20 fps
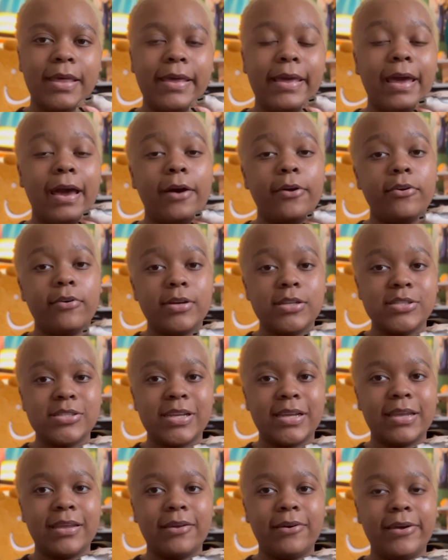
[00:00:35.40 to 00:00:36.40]
how to
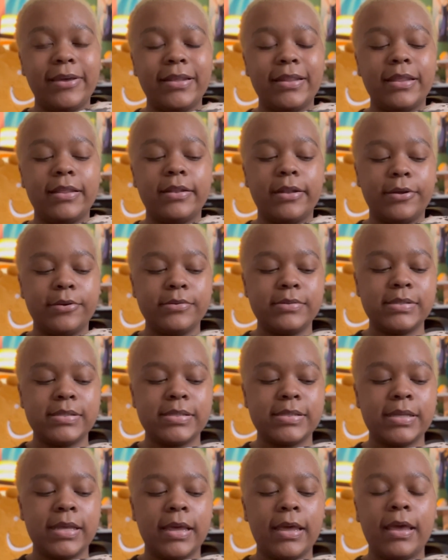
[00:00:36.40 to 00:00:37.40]
articulate the notes,